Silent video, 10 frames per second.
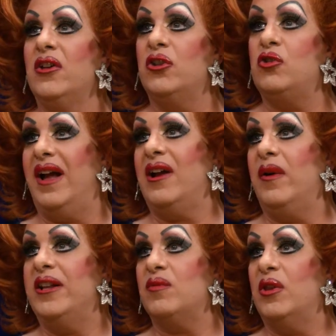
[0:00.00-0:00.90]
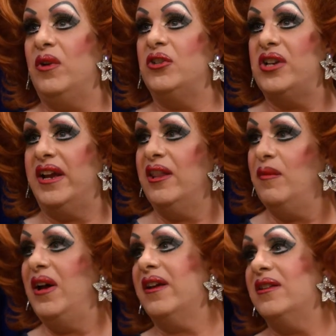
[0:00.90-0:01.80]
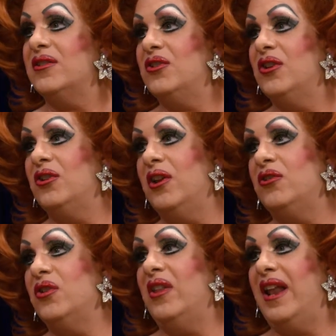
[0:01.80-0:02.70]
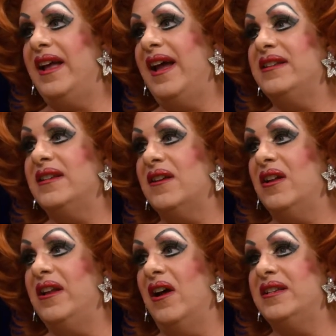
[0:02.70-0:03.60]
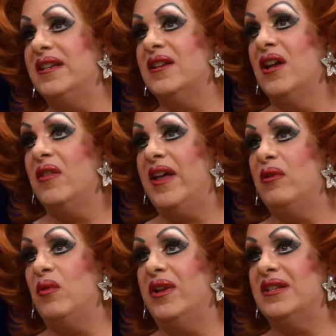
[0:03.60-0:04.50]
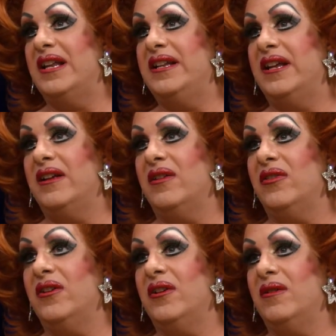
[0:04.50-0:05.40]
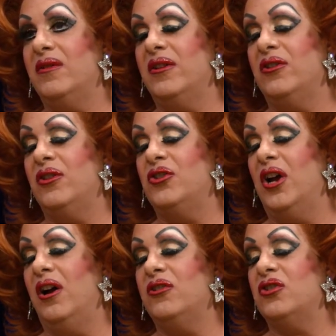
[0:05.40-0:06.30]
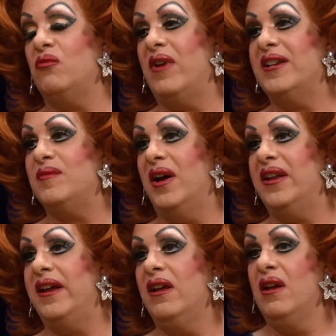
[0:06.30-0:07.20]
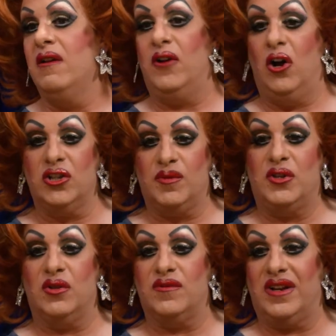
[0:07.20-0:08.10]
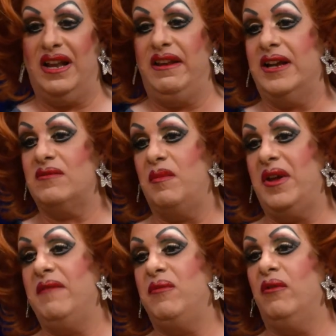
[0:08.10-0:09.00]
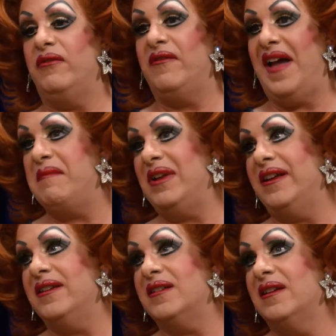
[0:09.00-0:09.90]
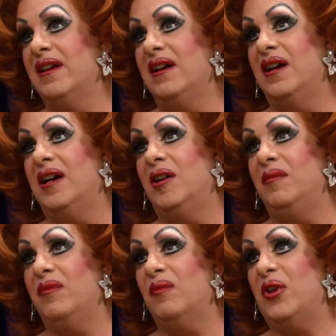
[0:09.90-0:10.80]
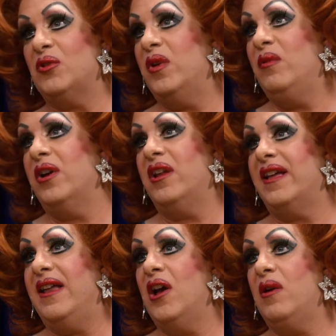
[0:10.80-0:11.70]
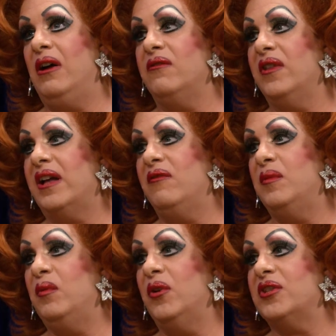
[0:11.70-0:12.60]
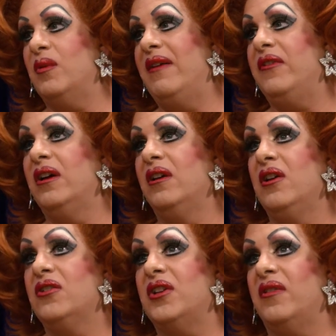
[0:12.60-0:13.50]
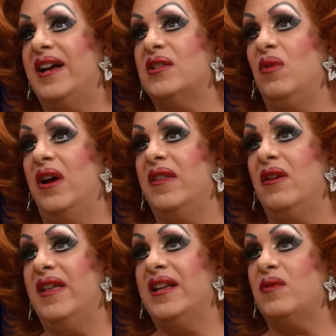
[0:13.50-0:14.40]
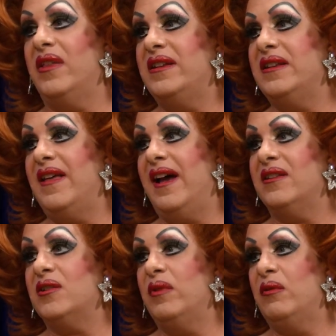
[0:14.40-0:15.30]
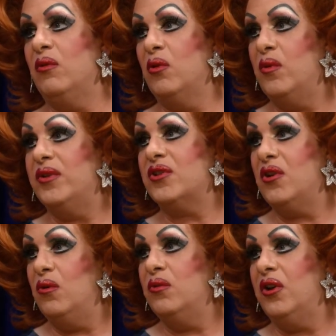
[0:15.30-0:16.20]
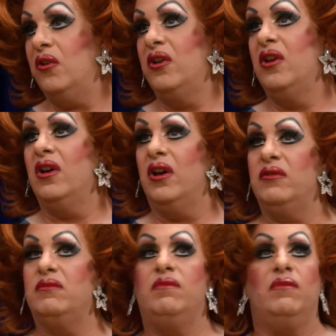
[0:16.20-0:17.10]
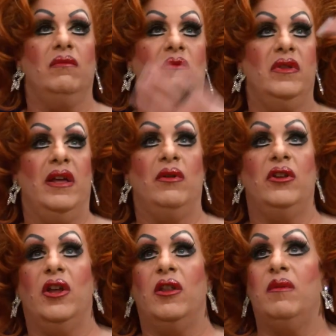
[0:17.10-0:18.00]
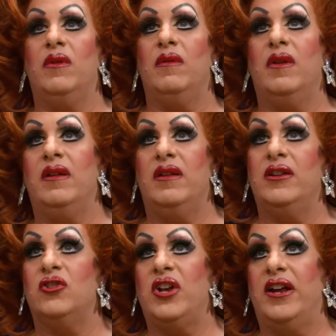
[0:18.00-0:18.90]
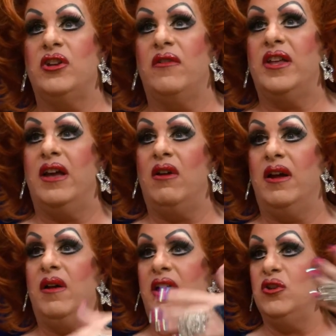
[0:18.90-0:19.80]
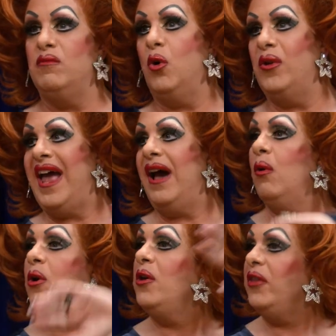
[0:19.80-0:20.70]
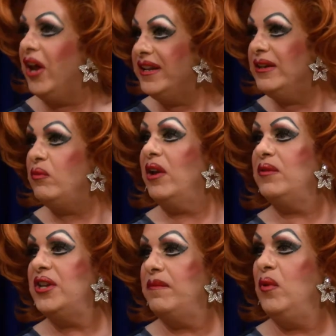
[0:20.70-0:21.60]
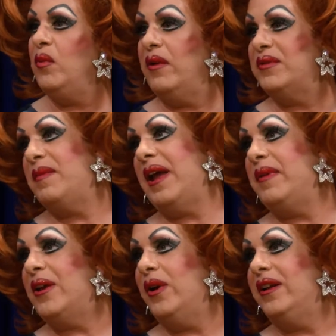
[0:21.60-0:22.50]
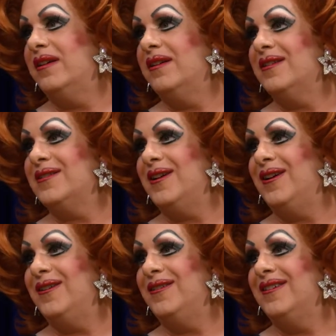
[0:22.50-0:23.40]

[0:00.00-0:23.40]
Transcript: the drag queens were the ones shaking the buckets, you know, during the late 80s, early 90s. They were the ones leading the charge to raise money for hospitals, for clinics, for people, for families, because we were going to get no help from the government whatsoever. So that's why they did that. So we were always called on. And there were, you know, it's changed over the year. I do more now than I did when I was a baby queen. So,